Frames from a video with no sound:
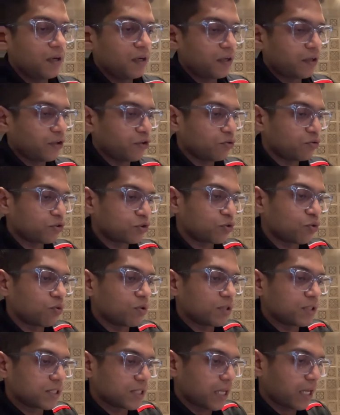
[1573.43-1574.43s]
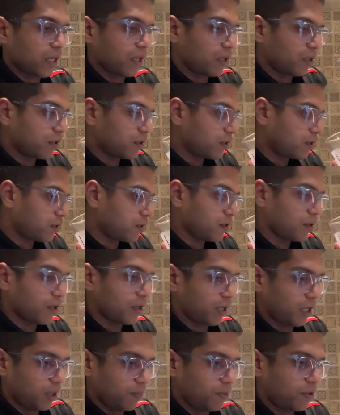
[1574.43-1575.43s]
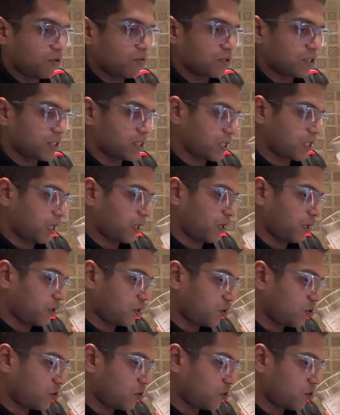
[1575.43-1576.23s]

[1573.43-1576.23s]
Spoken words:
to use Google scale, TPUs at scale.